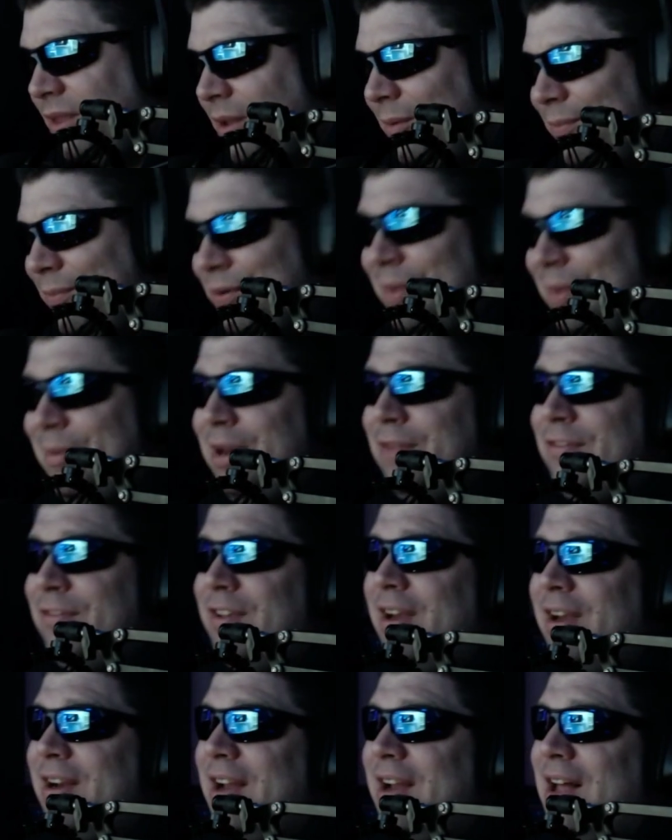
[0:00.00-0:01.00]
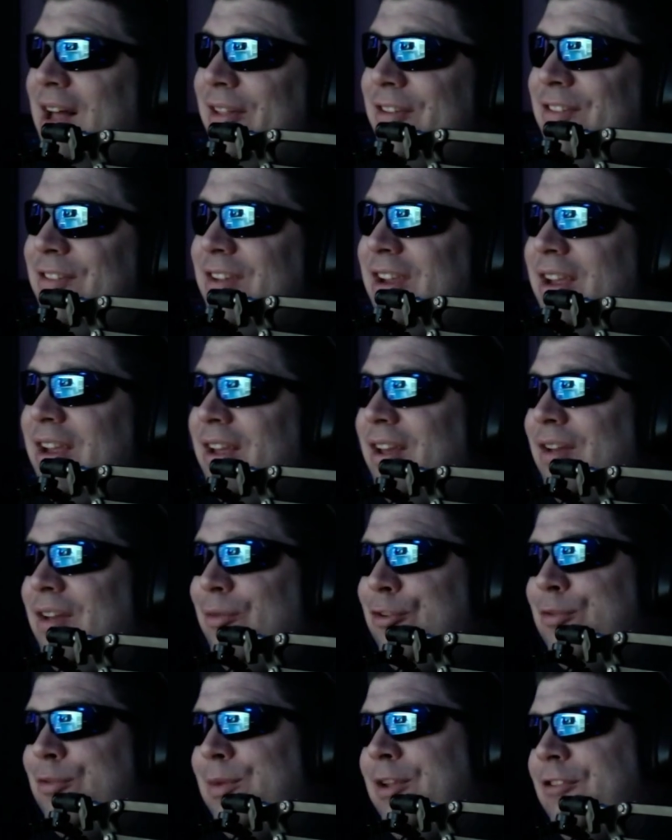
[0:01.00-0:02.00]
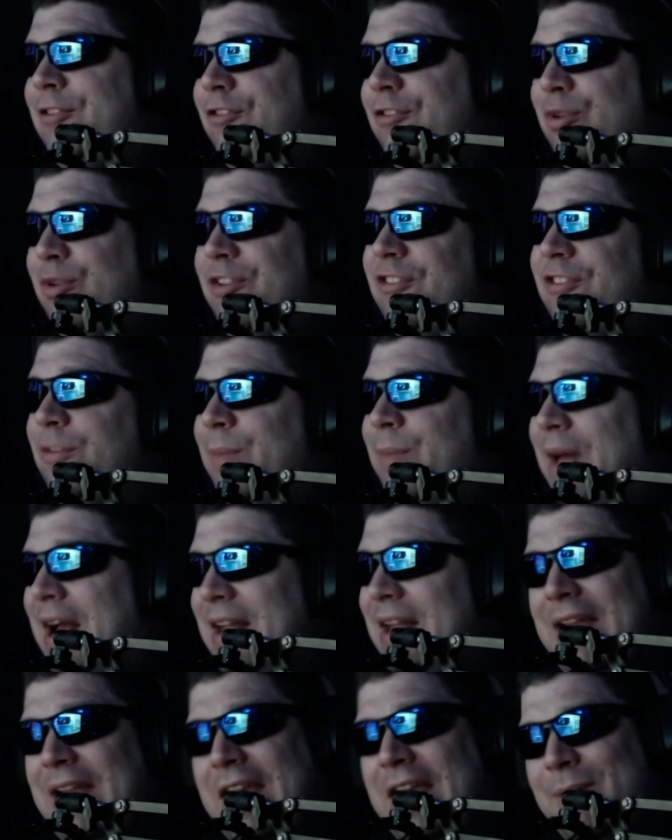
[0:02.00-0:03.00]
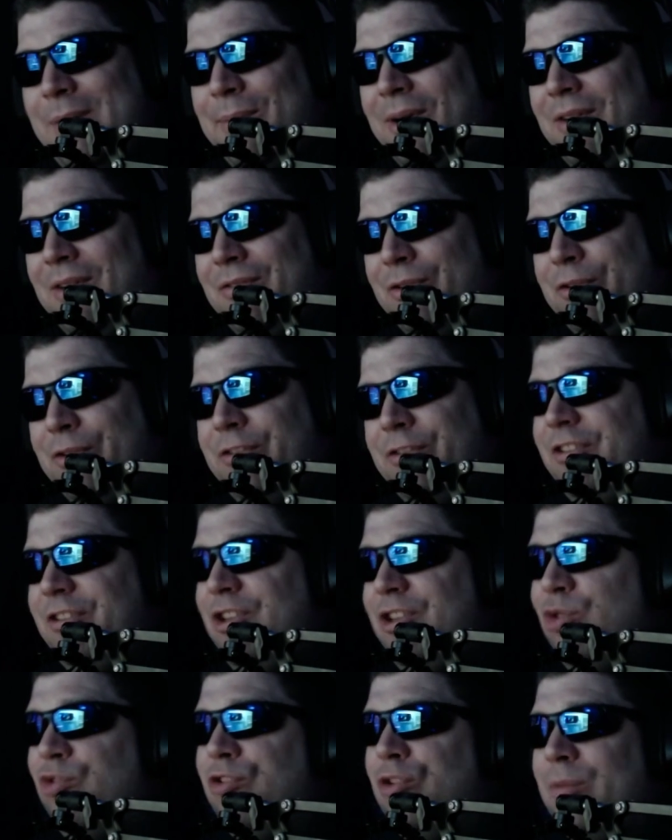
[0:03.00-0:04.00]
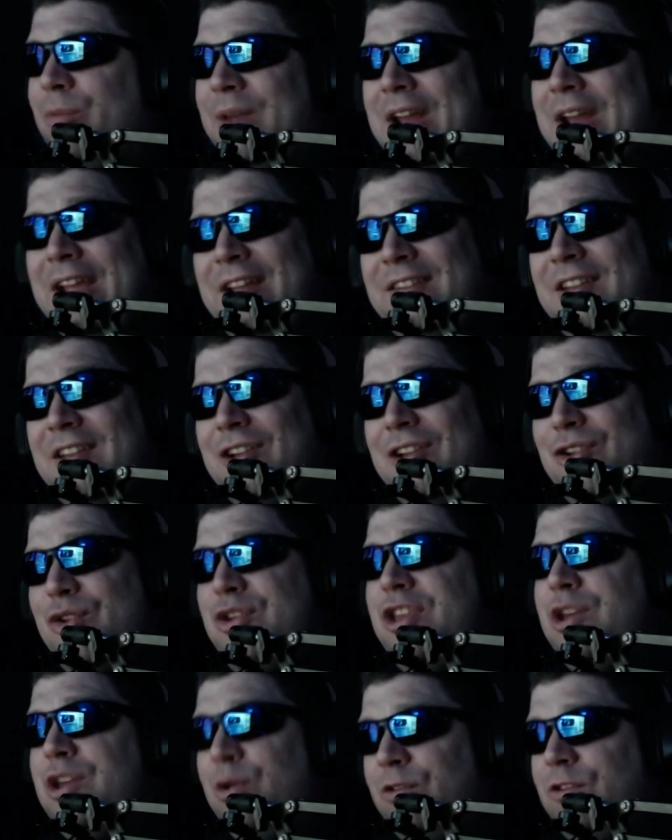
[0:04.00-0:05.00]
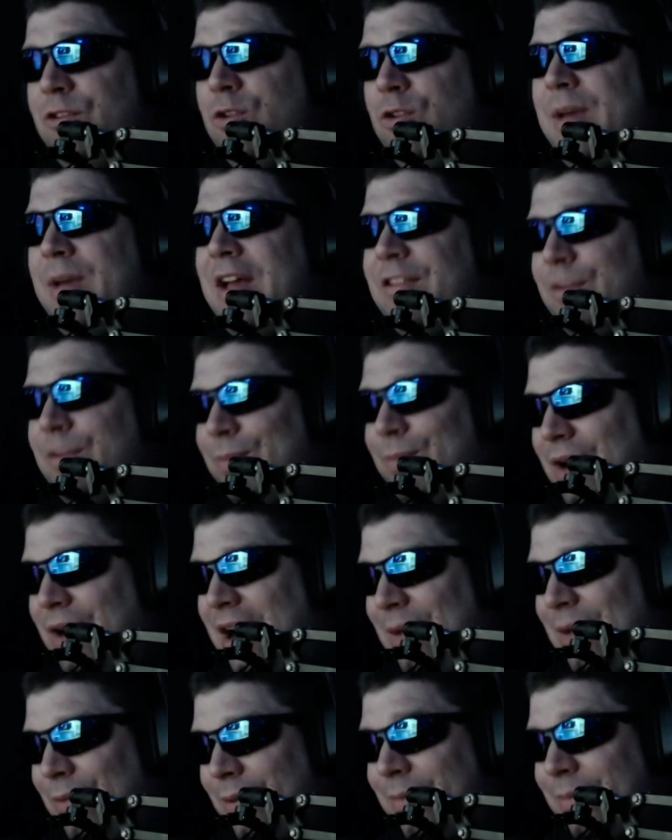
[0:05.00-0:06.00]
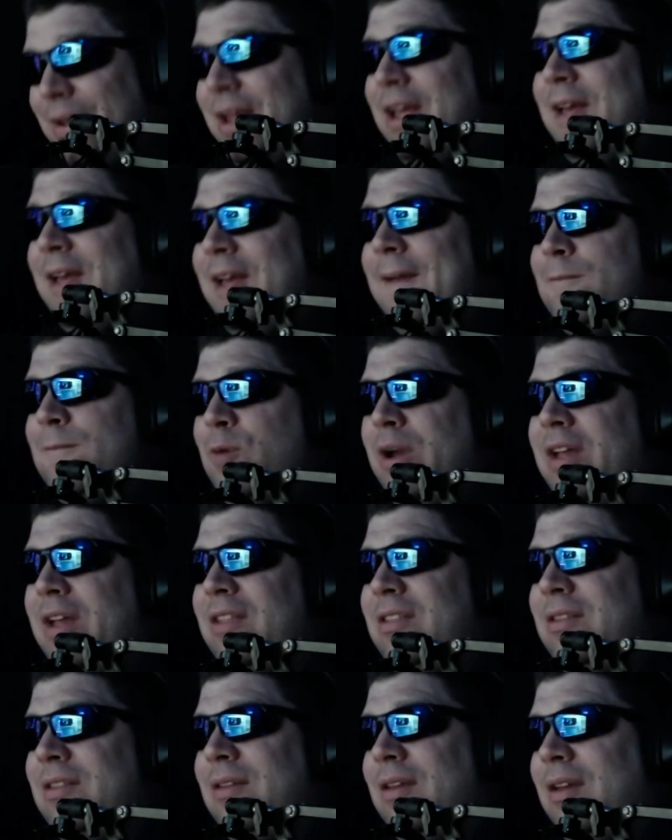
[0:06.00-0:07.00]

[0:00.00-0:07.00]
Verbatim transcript: Primitive technology, which means Twitch is behind the eight ball versus YouTube. And I can tell you, YouTube has a problem with